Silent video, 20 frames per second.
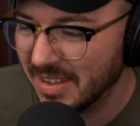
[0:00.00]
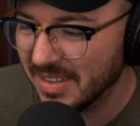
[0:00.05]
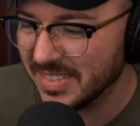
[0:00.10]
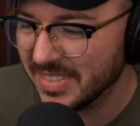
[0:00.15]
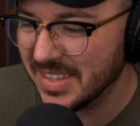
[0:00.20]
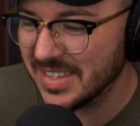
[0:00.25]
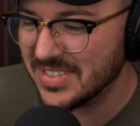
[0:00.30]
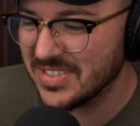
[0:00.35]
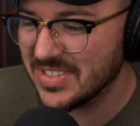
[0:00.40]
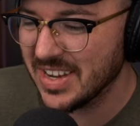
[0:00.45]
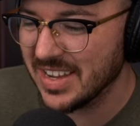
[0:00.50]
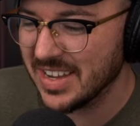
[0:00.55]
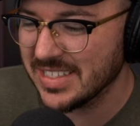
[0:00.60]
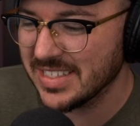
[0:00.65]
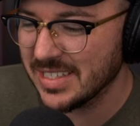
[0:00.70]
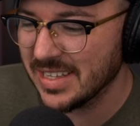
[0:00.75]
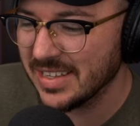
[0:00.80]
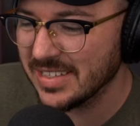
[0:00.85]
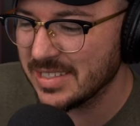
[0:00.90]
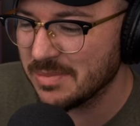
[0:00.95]
Thanks, Jack.
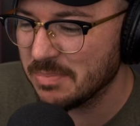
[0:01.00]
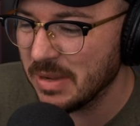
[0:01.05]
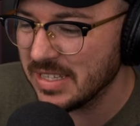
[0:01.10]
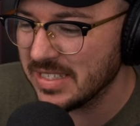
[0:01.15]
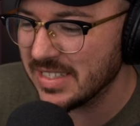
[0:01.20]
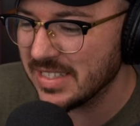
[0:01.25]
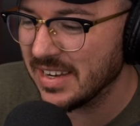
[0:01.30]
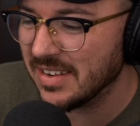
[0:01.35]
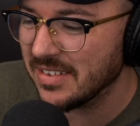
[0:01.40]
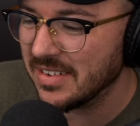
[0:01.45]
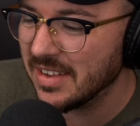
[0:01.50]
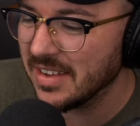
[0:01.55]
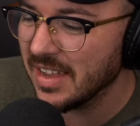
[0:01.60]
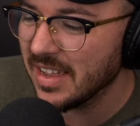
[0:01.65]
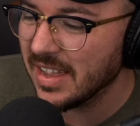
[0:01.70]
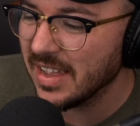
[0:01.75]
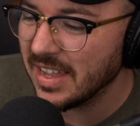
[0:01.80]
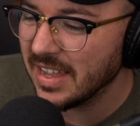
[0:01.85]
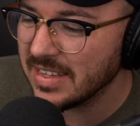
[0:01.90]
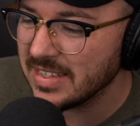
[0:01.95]
Spacing out.
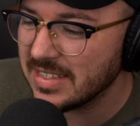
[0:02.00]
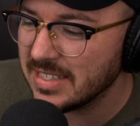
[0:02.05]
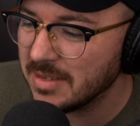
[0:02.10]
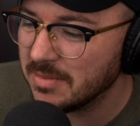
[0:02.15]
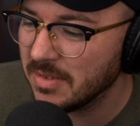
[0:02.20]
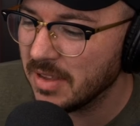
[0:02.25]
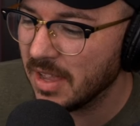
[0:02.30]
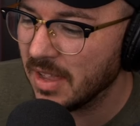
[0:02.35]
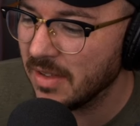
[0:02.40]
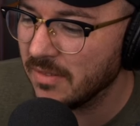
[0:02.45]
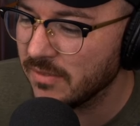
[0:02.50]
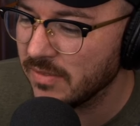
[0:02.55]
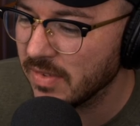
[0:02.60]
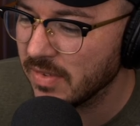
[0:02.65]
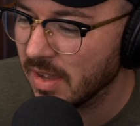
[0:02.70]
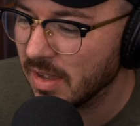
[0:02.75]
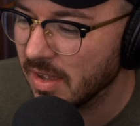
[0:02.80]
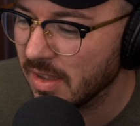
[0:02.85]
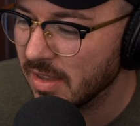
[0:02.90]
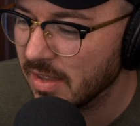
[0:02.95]
Hey, Tim,
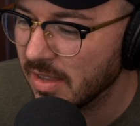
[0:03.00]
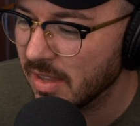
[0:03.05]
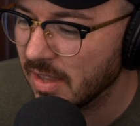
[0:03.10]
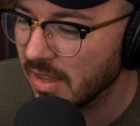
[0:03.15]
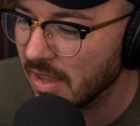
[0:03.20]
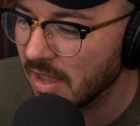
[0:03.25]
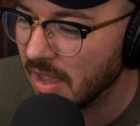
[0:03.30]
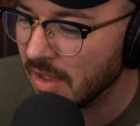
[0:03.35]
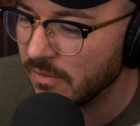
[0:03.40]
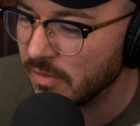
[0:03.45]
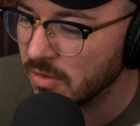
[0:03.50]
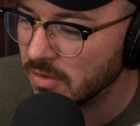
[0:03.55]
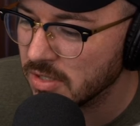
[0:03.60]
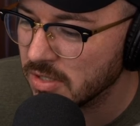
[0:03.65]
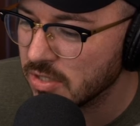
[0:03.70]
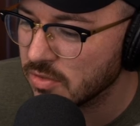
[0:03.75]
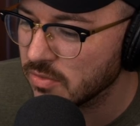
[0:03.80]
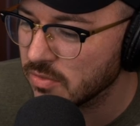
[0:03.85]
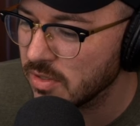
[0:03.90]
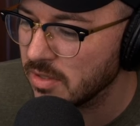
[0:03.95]
have your
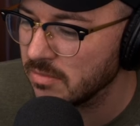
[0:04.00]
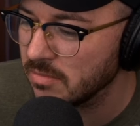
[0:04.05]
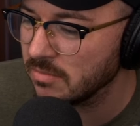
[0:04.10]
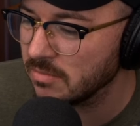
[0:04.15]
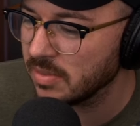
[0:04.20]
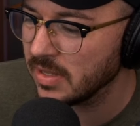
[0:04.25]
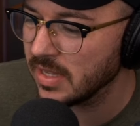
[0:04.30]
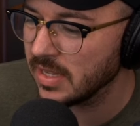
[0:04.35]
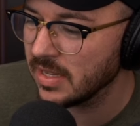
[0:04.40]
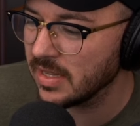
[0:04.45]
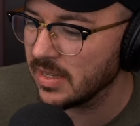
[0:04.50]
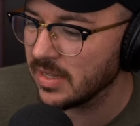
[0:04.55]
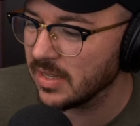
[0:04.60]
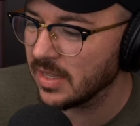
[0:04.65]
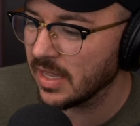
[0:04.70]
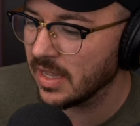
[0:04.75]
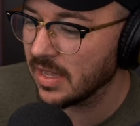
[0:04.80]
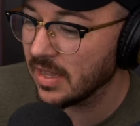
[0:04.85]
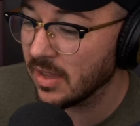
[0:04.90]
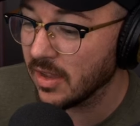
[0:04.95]
stream playing
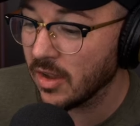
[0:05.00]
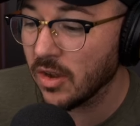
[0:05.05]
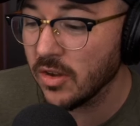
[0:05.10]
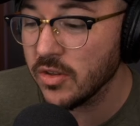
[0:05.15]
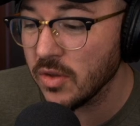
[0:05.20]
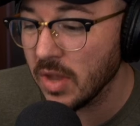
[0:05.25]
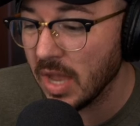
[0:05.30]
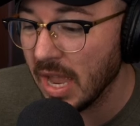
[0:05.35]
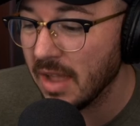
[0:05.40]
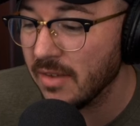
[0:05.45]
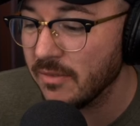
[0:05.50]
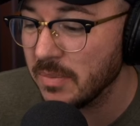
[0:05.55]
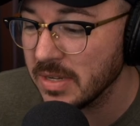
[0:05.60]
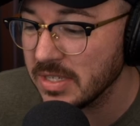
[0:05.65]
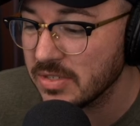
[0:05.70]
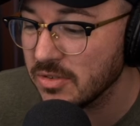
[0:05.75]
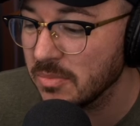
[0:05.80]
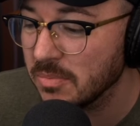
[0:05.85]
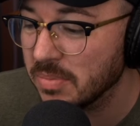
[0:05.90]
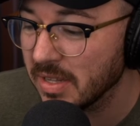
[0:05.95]
at... Oh, you have my
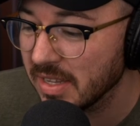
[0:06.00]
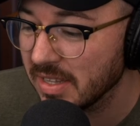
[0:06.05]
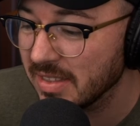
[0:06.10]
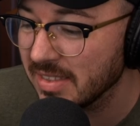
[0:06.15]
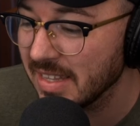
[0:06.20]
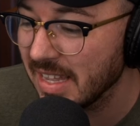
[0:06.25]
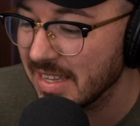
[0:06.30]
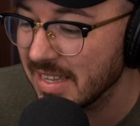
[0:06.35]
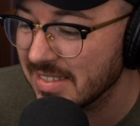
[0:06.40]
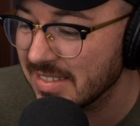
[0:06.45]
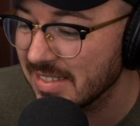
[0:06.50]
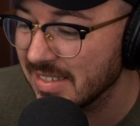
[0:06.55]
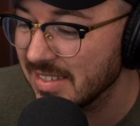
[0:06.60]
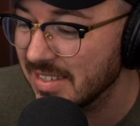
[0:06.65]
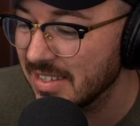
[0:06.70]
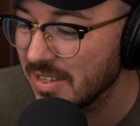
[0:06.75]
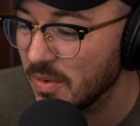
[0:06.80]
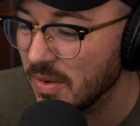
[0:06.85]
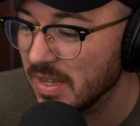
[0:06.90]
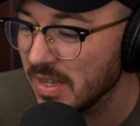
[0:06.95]
stream playing at NASA
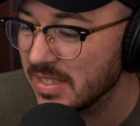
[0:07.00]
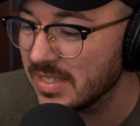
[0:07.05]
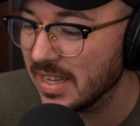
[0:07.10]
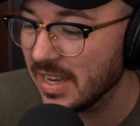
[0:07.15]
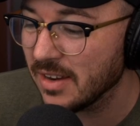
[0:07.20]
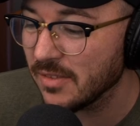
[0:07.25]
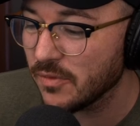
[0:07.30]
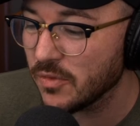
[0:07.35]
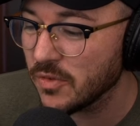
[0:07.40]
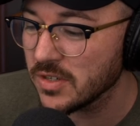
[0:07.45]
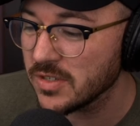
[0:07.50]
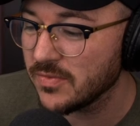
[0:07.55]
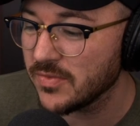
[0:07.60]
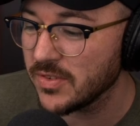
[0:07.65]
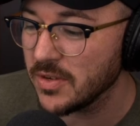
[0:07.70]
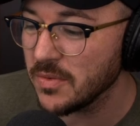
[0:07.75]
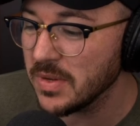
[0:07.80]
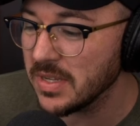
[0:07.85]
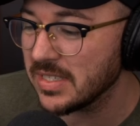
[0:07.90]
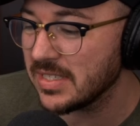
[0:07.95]
U.S. Air Force
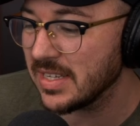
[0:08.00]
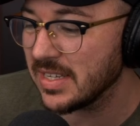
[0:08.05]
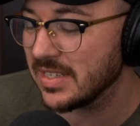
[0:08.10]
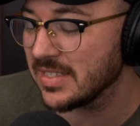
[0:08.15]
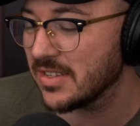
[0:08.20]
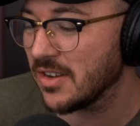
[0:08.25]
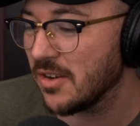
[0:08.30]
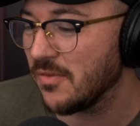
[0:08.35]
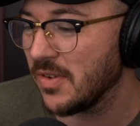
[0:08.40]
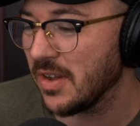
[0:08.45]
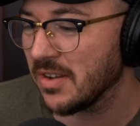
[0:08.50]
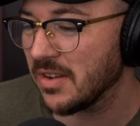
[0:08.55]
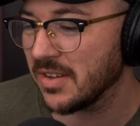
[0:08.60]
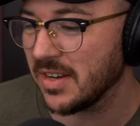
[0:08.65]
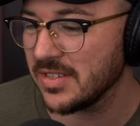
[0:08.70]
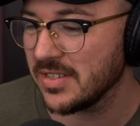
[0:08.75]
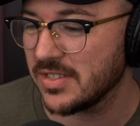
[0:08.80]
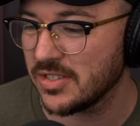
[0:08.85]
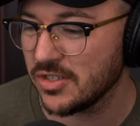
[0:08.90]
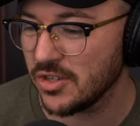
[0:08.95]
viewing stands. Go Falcon
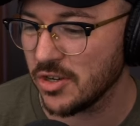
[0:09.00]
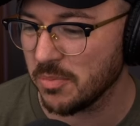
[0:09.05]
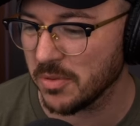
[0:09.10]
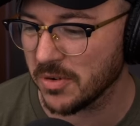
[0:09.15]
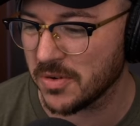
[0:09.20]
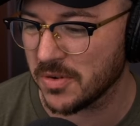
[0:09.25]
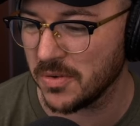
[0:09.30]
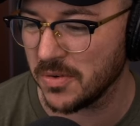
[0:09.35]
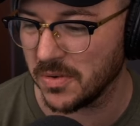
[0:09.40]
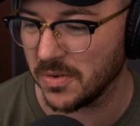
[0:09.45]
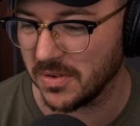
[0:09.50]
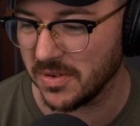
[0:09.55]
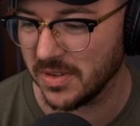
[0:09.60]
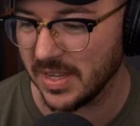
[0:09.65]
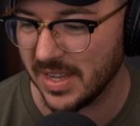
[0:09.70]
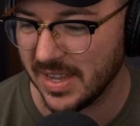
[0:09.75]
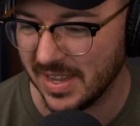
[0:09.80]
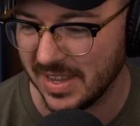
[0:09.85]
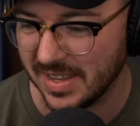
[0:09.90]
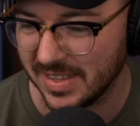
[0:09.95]
9. Super cool.
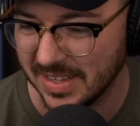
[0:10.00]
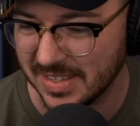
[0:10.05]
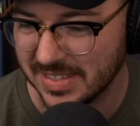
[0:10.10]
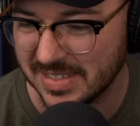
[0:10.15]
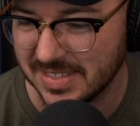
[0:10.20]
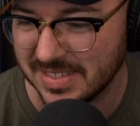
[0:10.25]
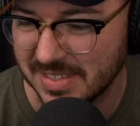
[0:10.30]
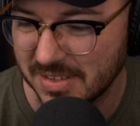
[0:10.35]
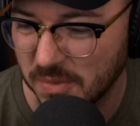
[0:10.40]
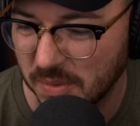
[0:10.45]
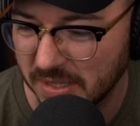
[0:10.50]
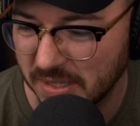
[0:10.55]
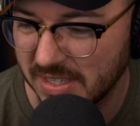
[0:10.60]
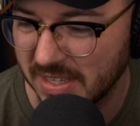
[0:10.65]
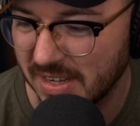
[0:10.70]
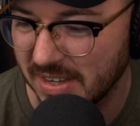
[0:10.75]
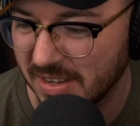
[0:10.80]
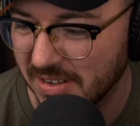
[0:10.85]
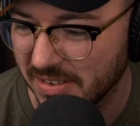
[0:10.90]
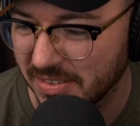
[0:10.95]
Hey, that's quite the
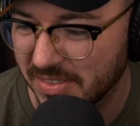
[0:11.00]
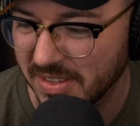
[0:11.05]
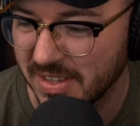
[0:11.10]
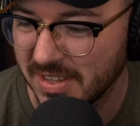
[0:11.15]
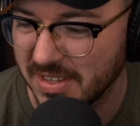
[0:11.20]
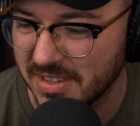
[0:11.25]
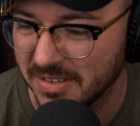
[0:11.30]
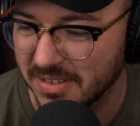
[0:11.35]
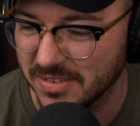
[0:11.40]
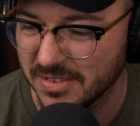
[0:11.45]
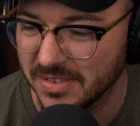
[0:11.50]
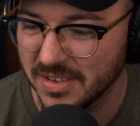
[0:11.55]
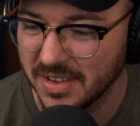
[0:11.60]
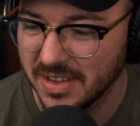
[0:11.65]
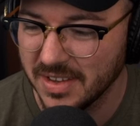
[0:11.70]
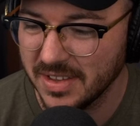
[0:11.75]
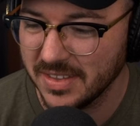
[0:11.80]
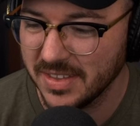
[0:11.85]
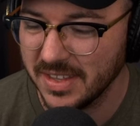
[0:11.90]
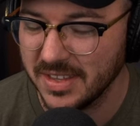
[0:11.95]
honor. Thank you.
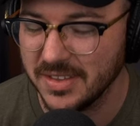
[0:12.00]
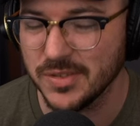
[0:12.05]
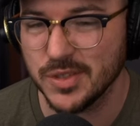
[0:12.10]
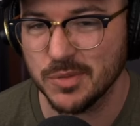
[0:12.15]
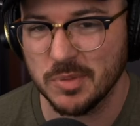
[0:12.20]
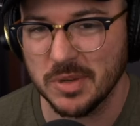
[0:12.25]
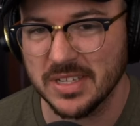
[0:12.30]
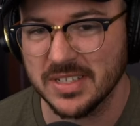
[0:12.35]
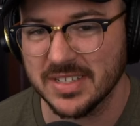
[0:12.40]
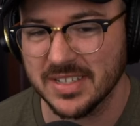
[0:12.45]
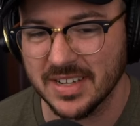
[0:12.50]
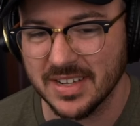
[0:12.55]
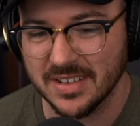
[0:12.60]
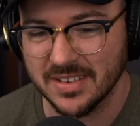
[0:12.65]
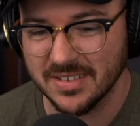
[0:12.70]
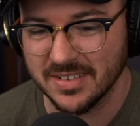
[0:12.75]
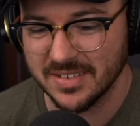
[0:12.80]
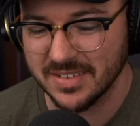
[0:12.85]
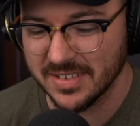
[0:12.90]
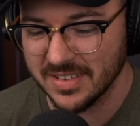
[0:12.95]
Thank you, Spacing
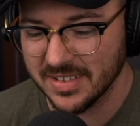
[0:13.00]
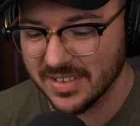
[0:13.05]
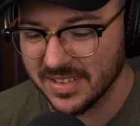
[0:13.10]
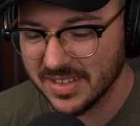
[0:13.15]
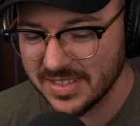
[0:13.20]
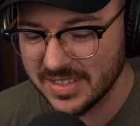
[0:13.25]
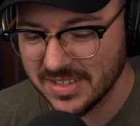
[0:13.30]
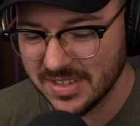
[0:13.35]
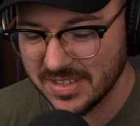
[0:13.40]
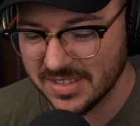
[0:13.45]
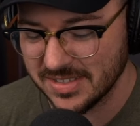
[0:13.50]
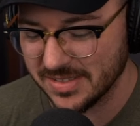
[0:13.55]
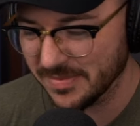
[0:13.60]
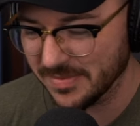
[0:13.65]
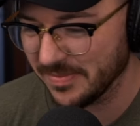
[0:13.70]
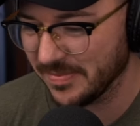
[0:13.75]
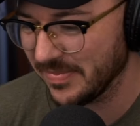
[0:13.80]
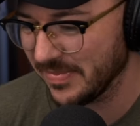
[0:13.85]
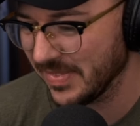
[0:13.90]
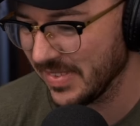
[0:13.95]
Out. That's awesome.